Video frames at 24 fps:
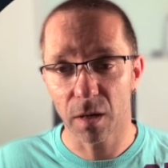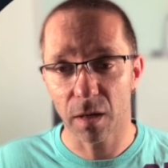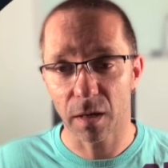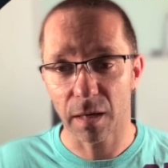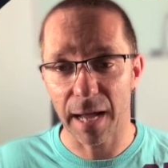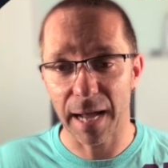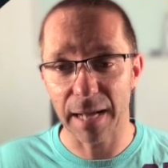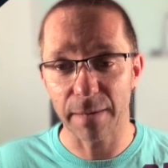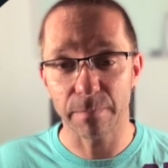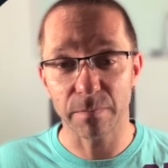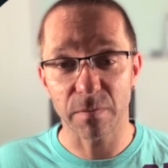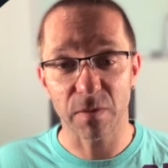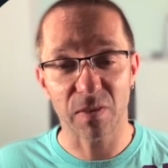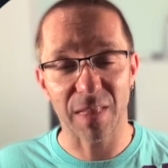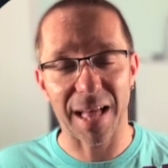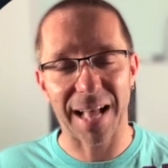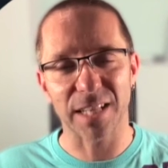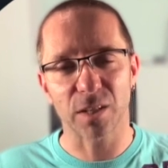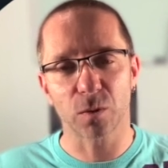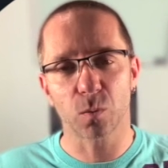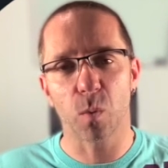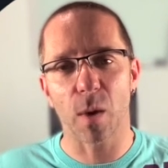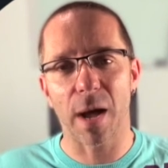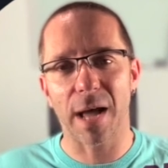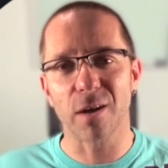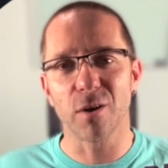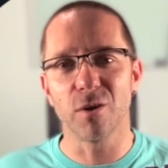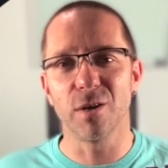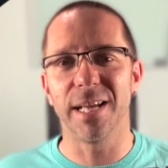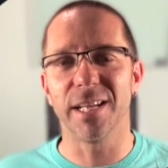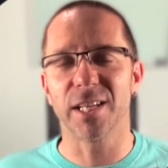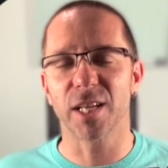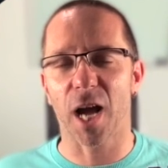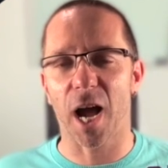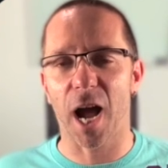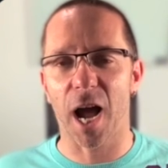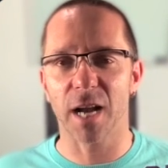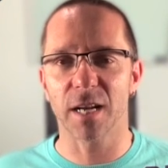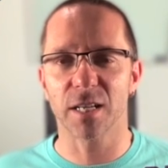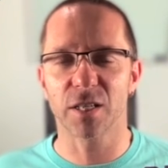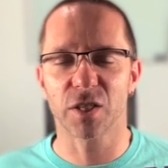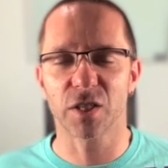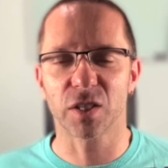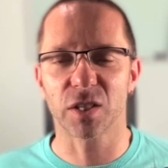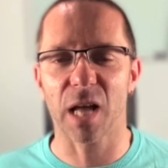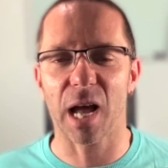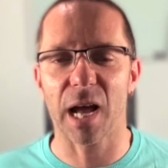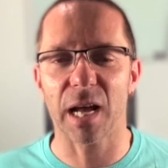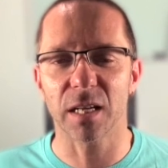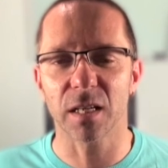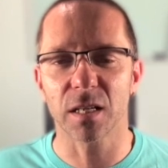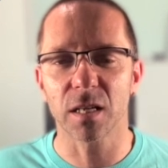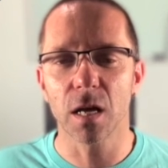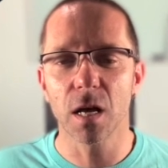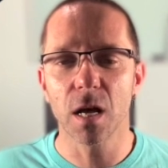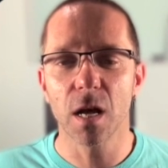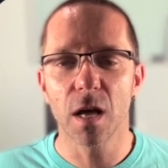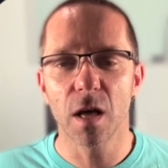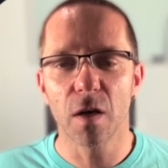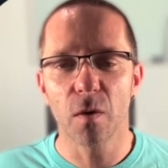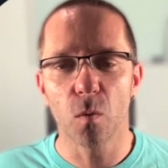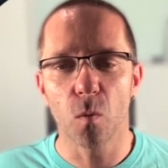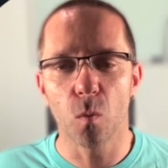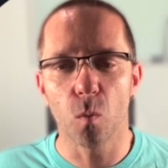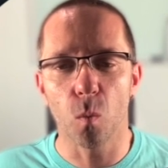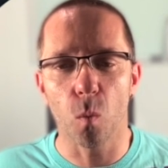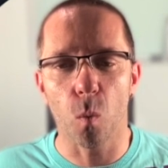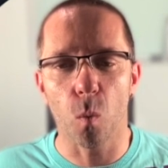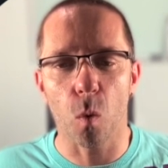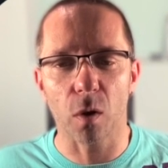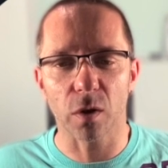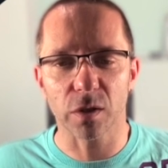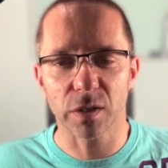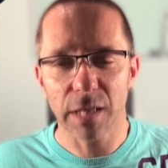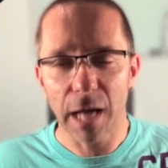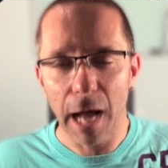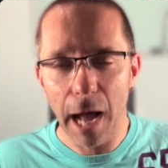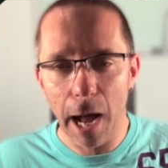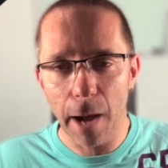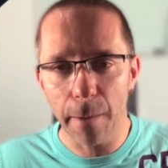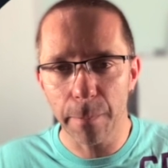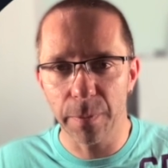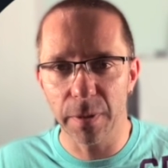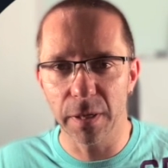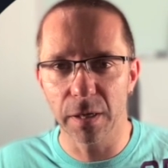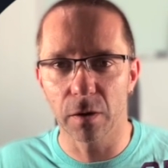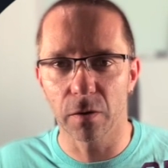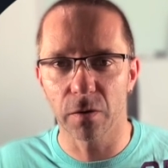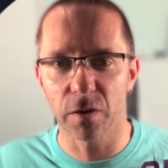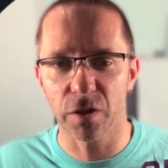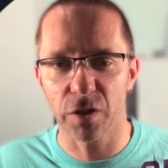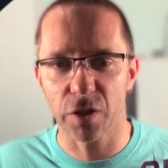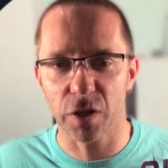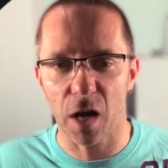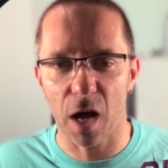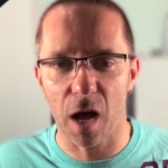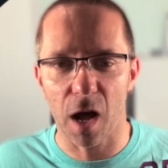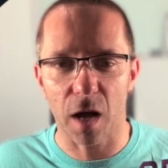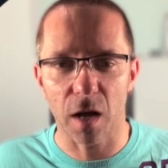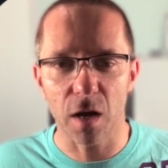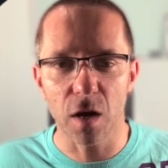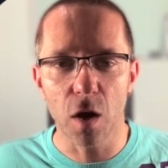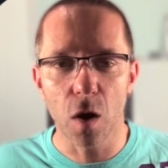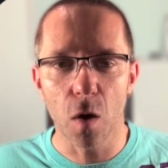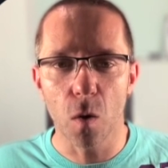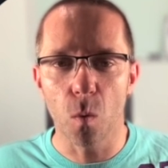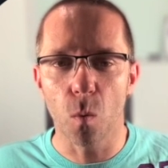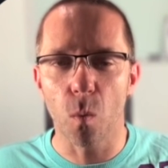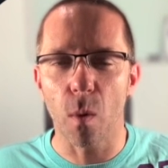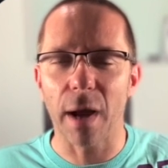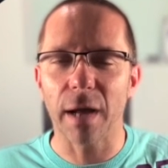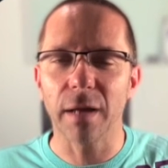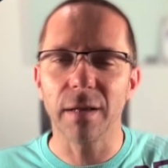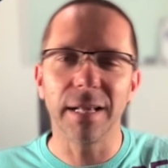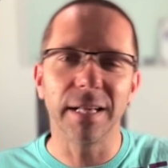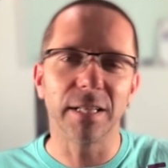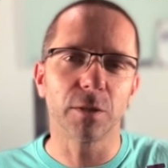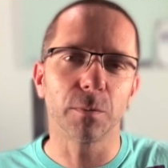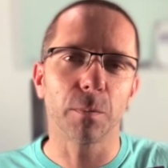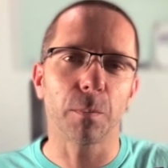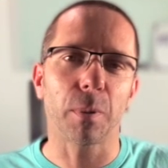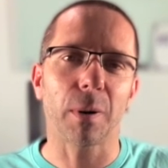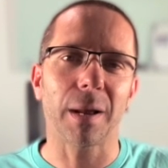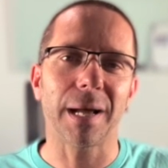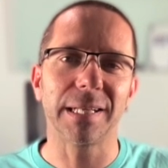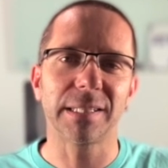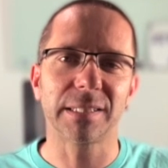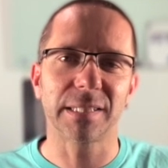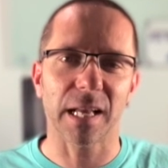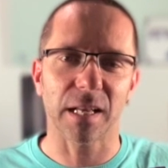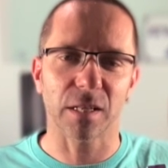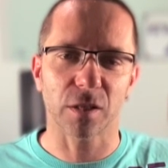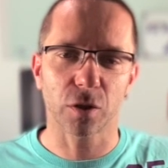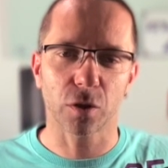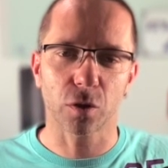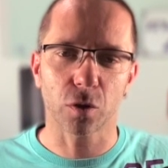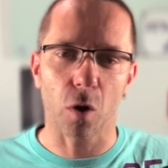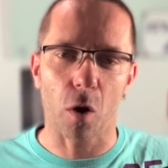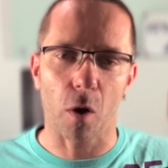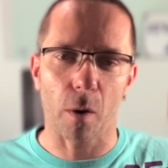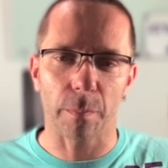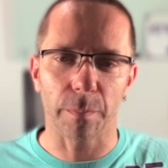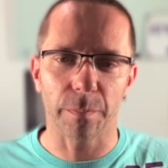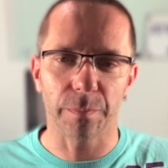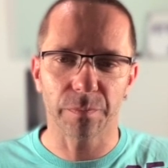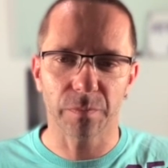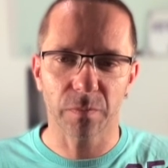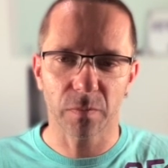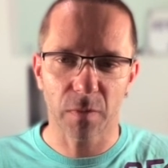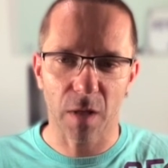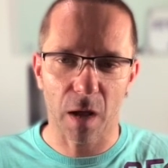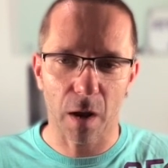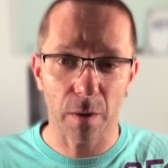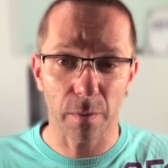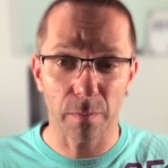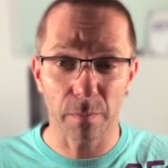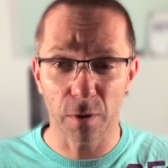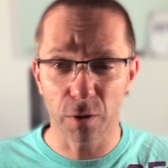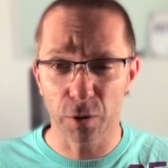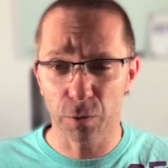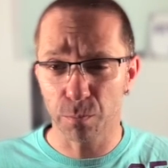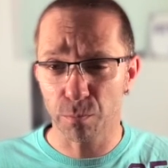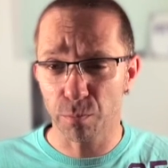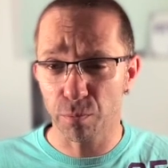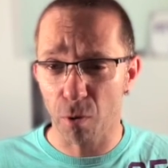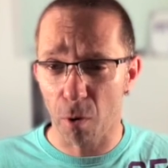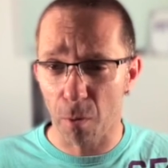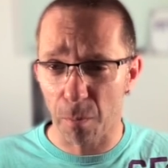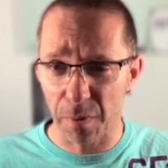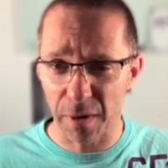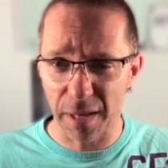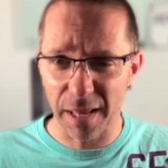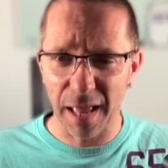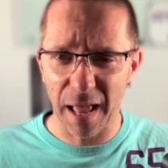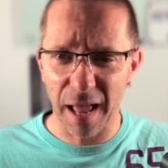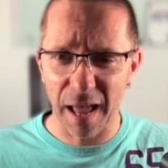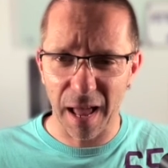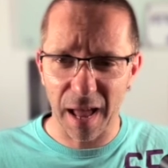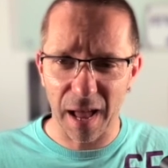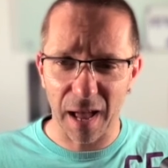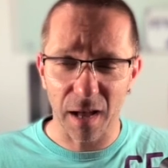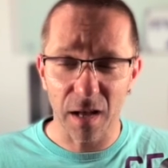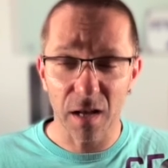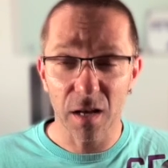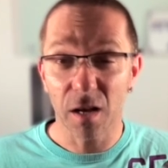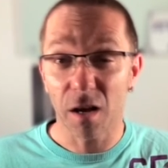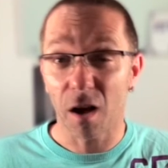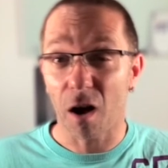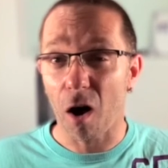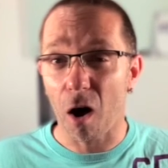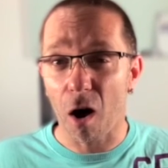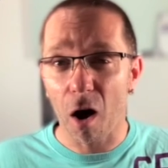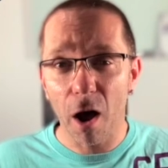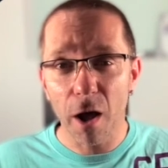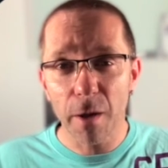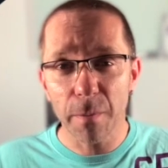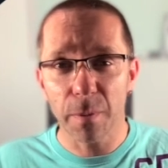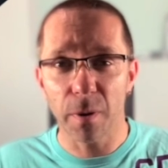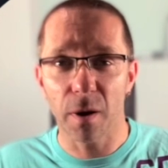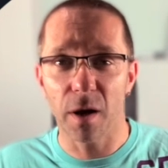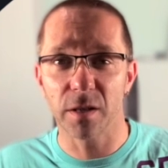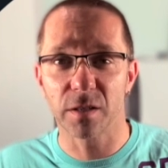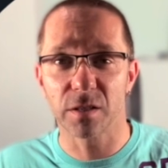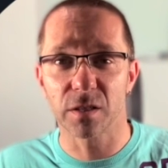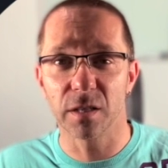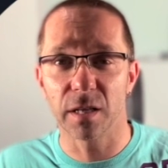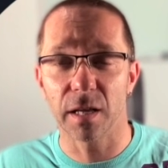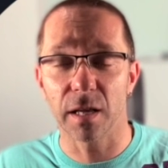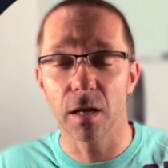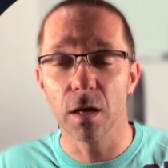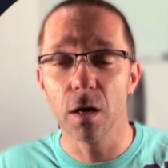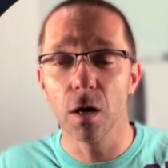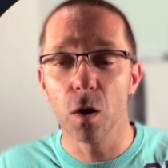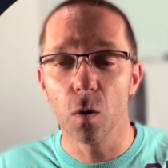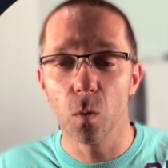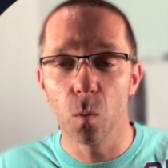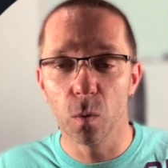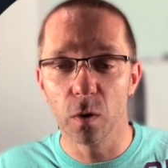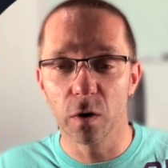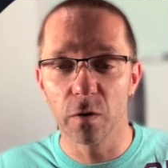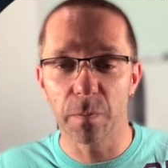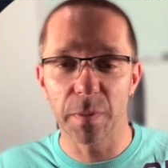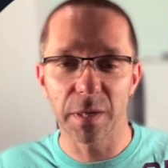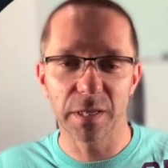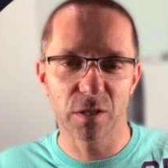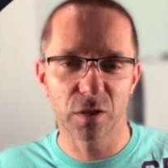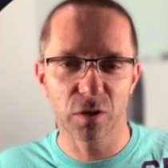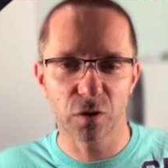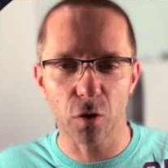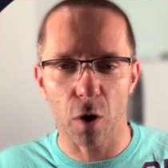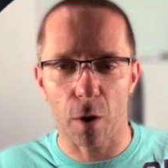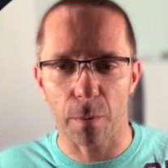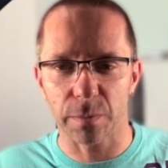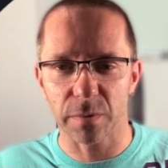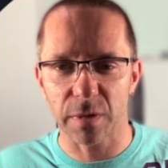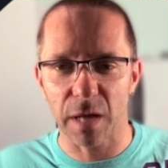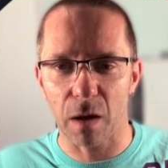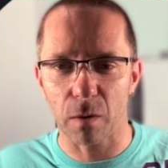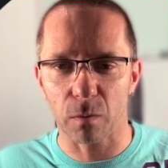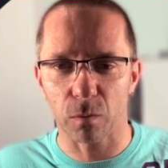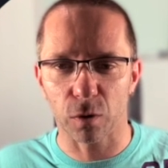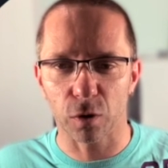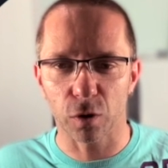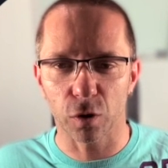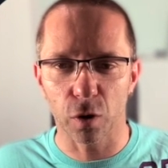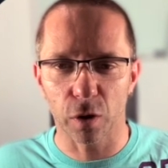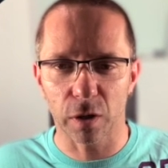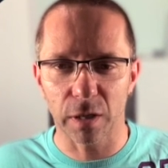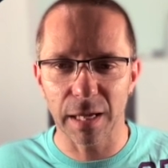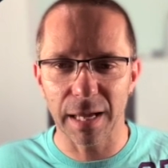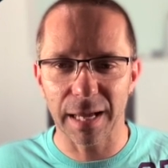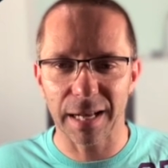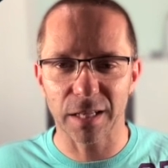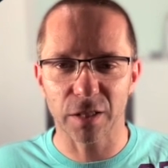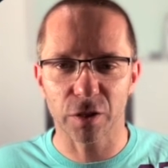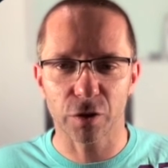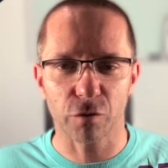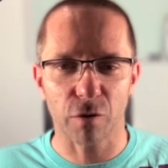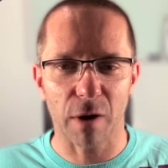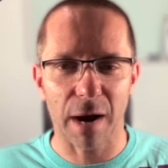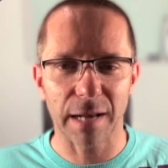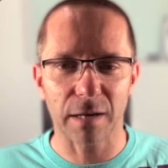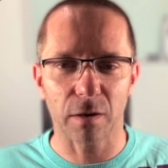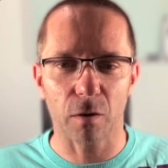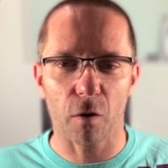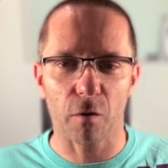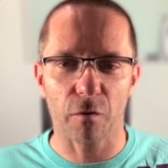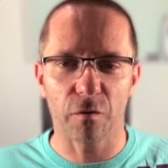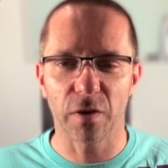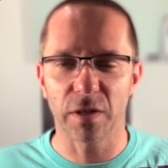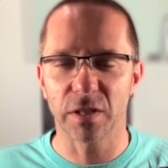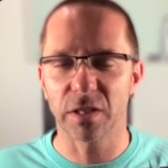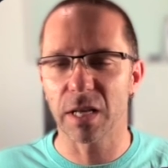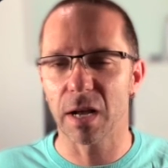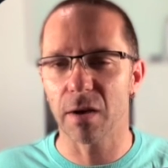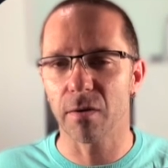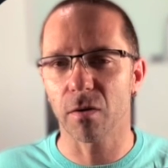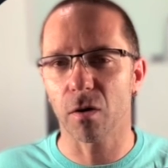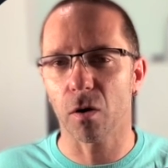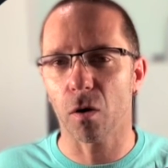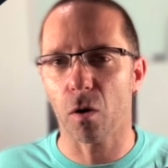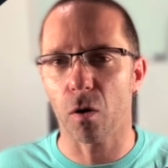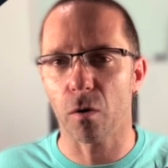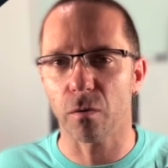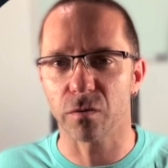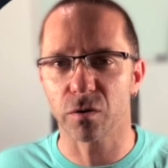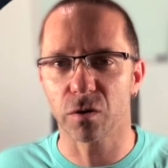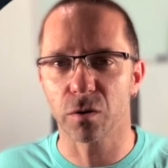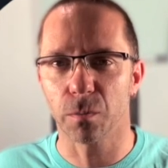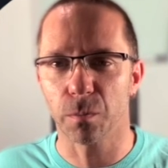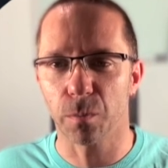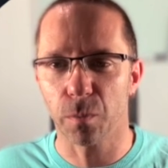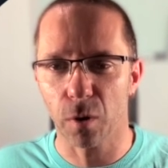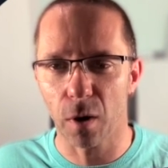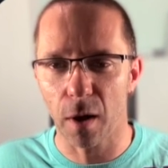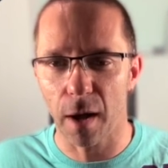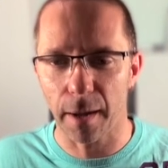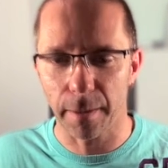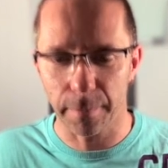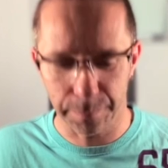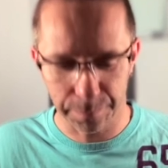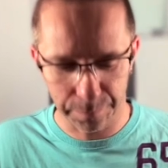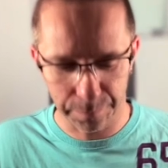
Okay, that's where you need to understand what's happening on the chart, where you need to place that stop. Now, it was probably here. I personally would have been stopped out looking at a trade off this area of supply.